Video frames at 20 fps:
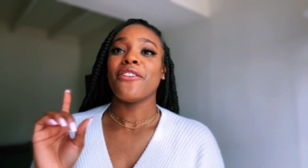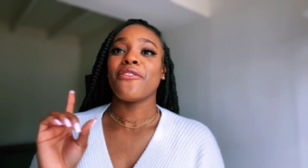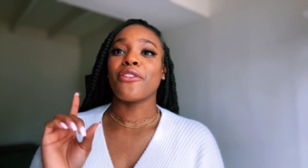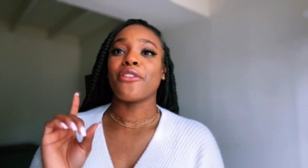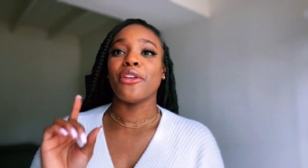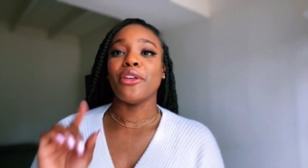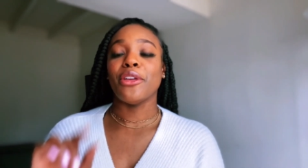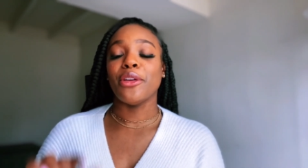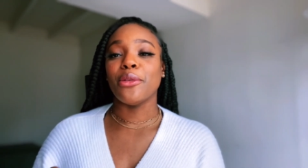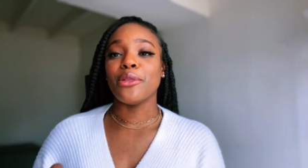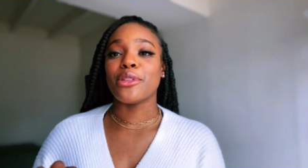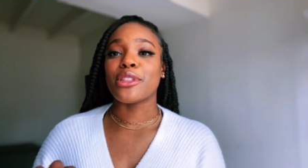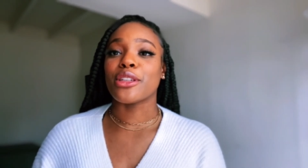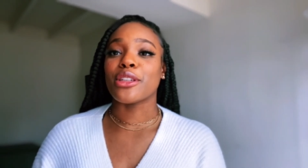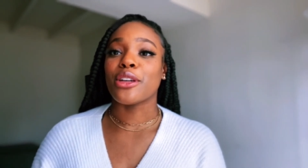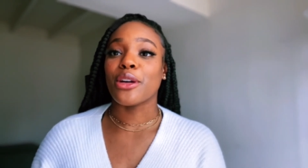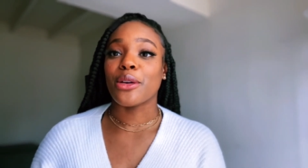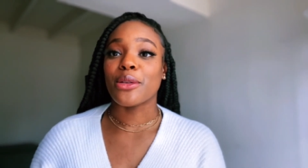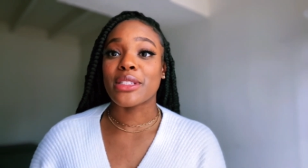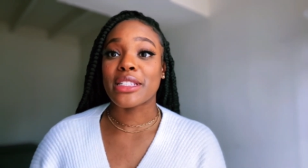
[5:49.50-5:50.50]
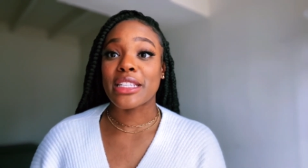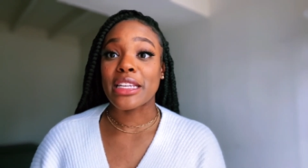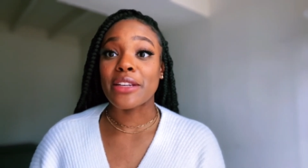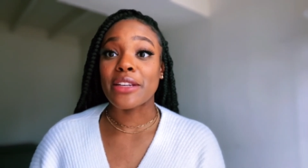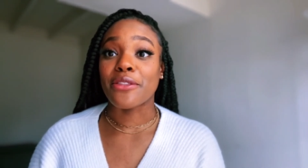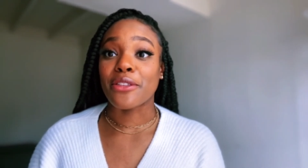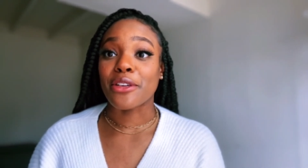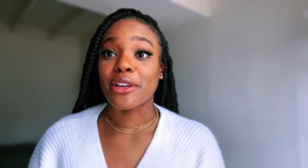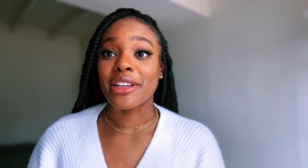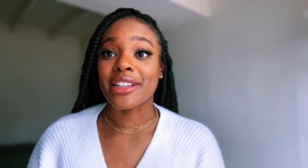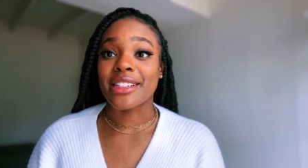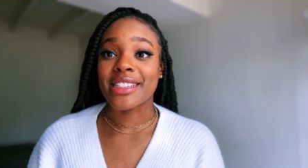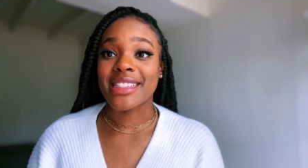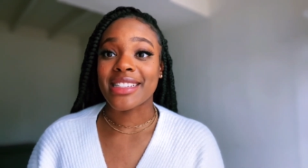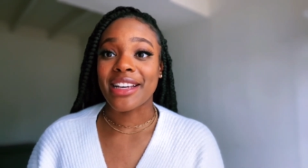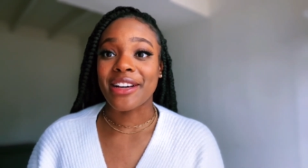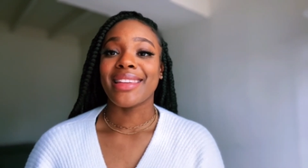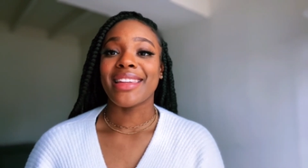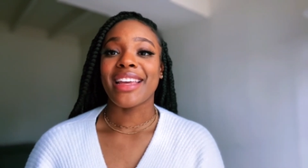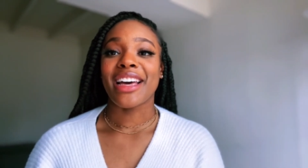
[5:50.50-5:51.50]
for you to go see for
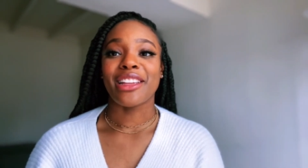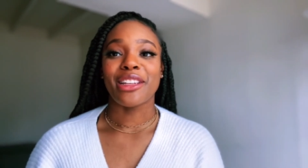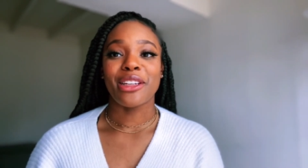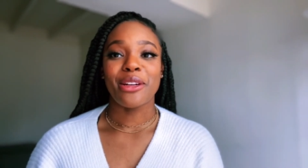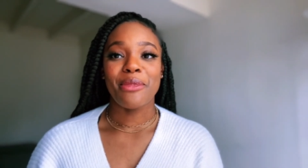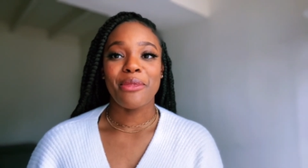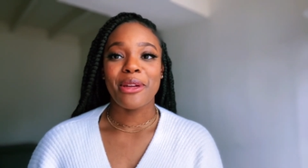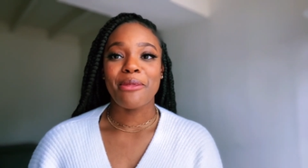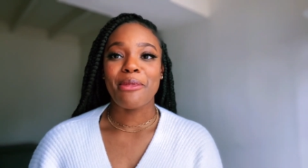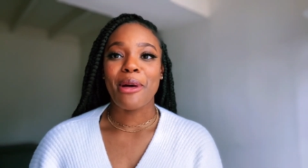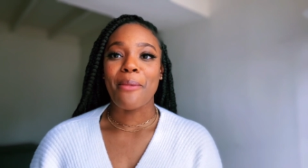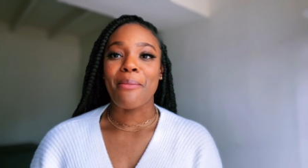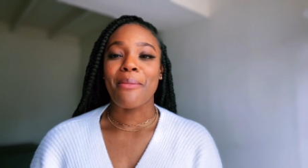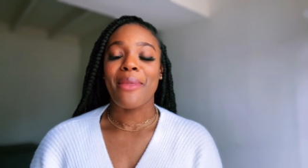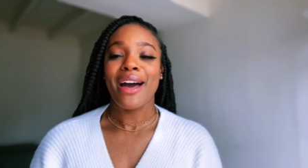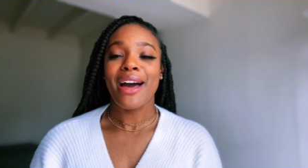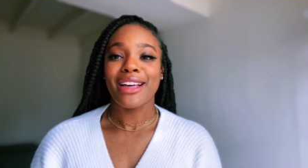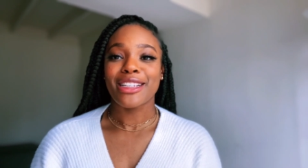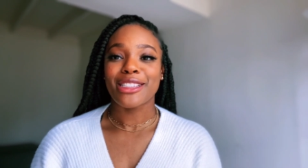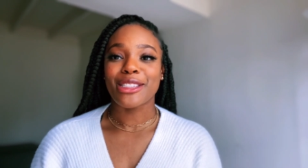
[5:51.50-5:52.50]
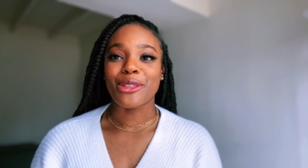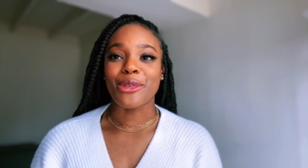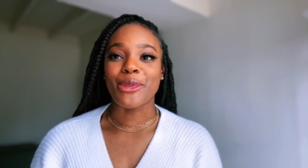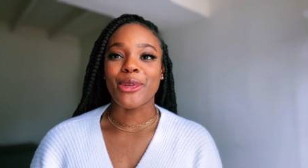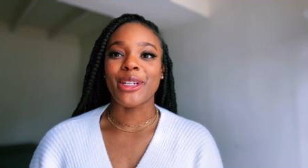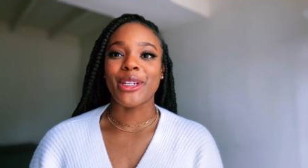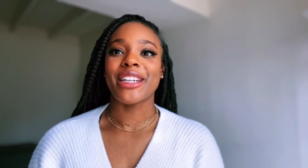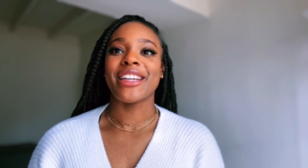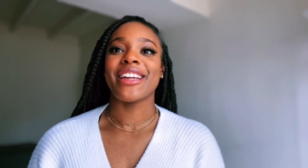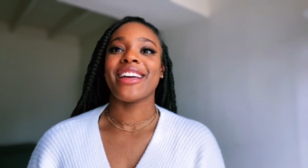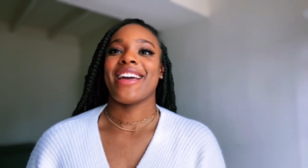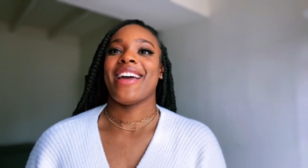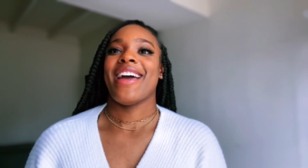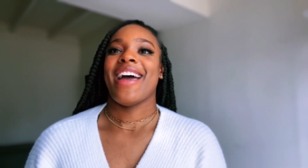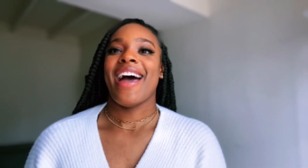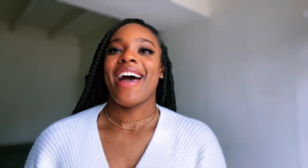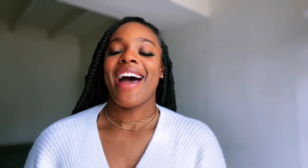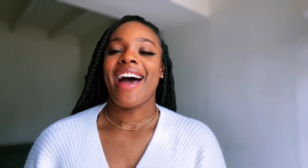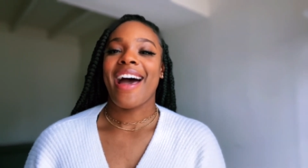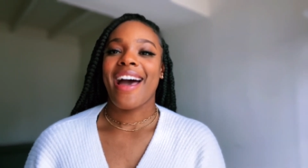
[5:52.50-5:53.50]
yourself. Now, a little bit about my story.
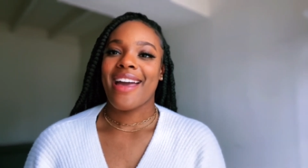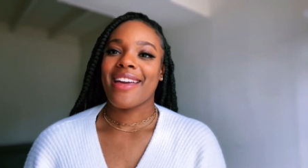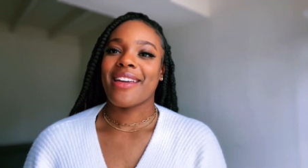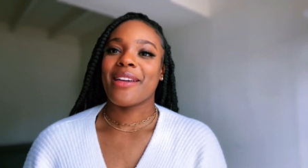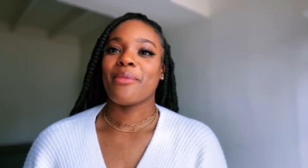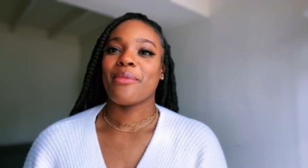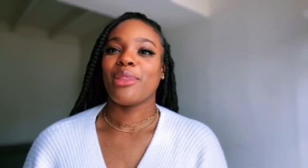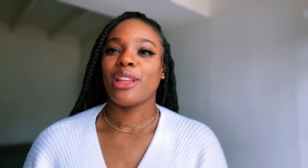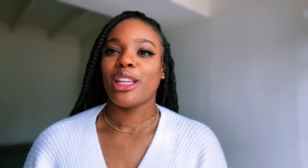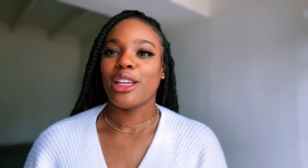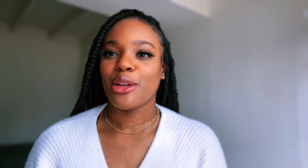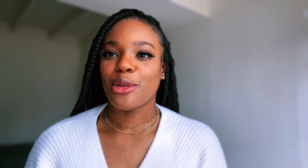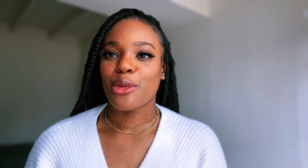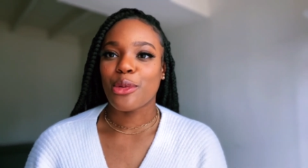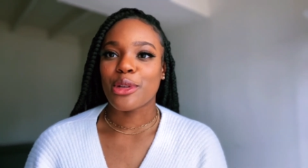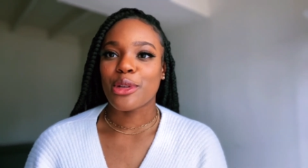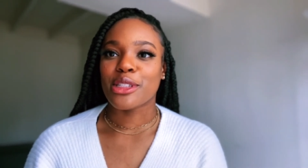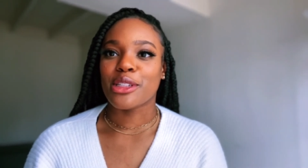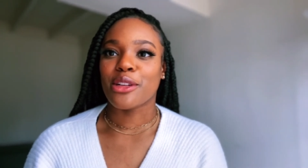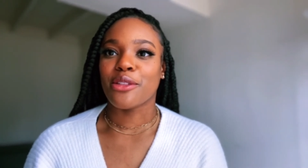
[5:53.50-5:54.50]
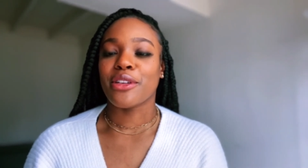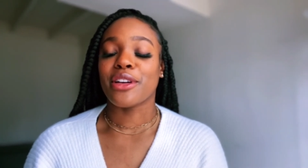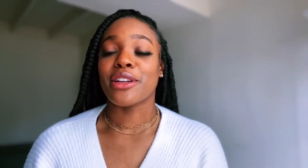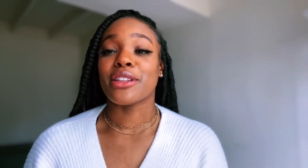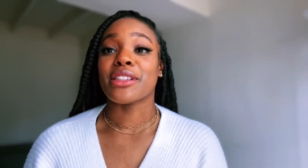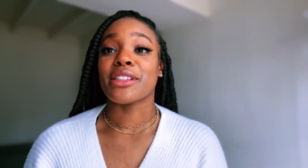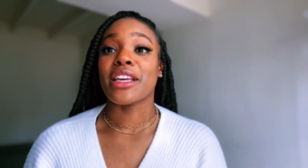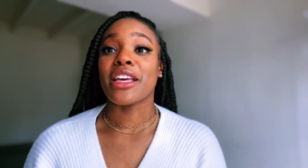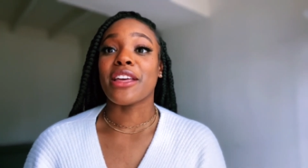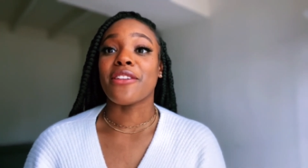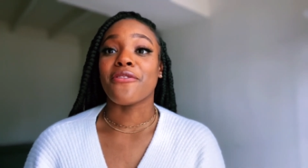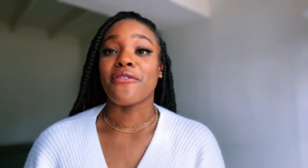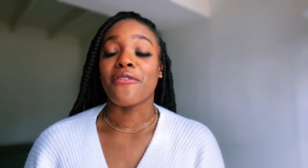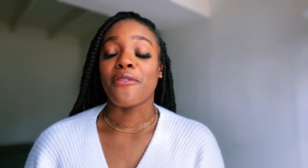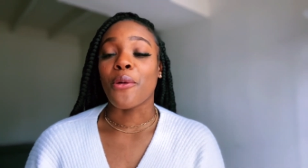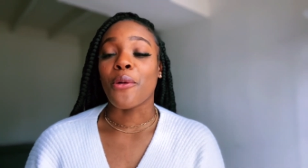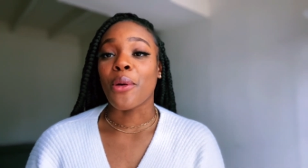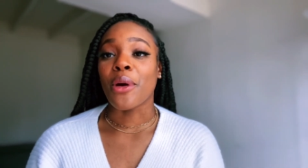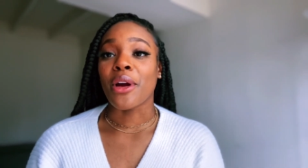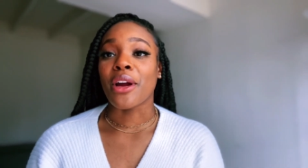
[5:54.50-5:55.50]
I completed Course Careers in
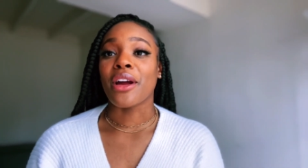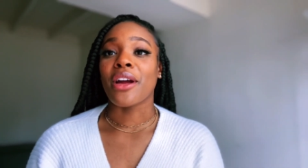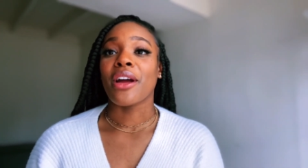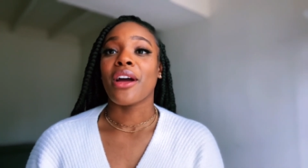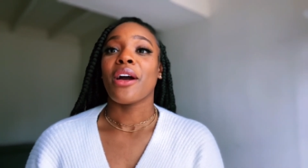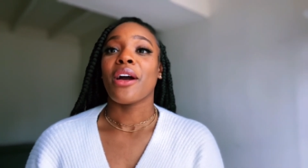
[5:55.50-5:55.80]
four